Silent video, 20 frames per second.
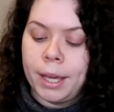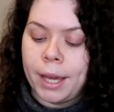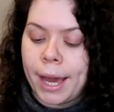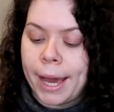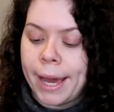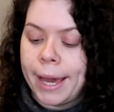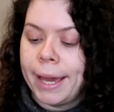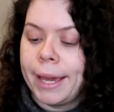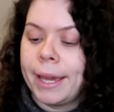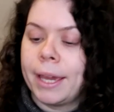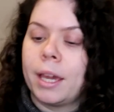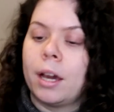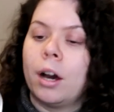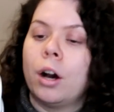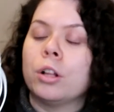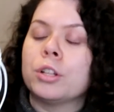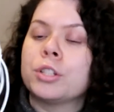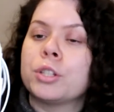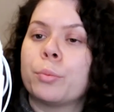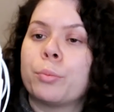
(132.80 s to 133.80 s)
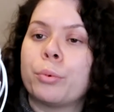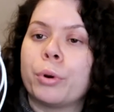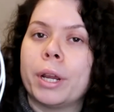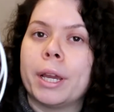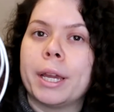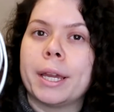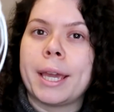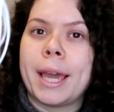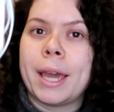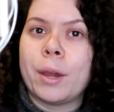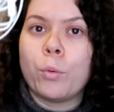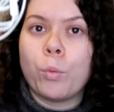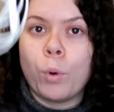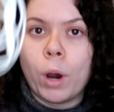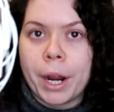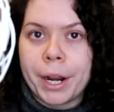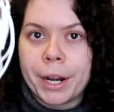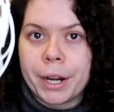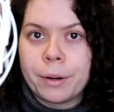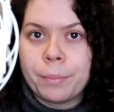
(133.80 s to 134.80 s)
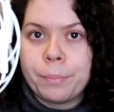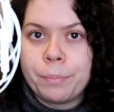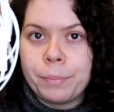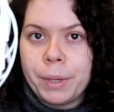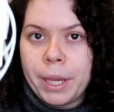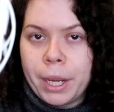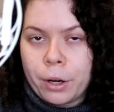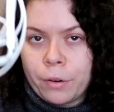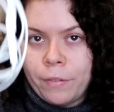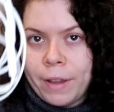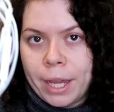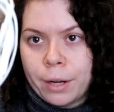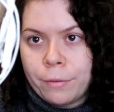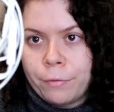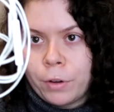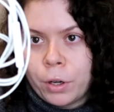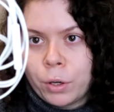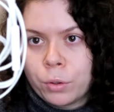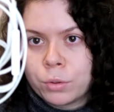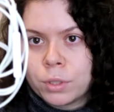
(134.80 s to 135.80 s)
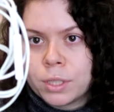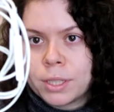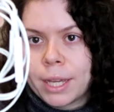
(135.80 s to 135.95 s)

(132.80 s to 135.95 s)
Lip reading: I also bring a wired pair of headphones